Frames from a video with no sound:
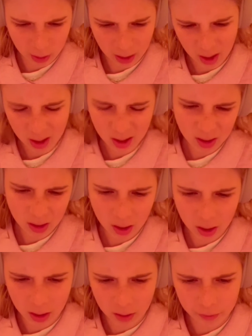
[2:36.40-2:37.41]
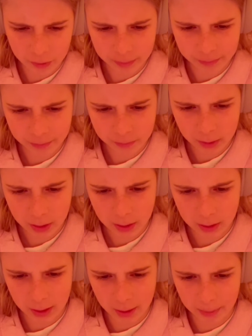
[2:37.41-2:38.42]
hat? No, not often.
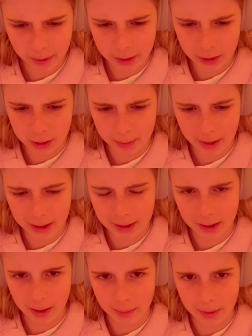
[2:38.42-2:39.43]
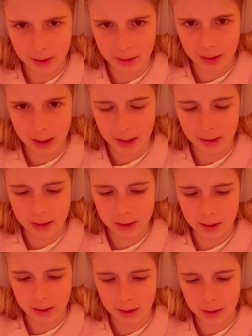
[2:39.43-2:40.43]
Take place in space? I mean, yeah, it's
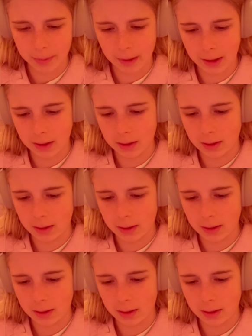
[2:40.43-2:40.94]
in space.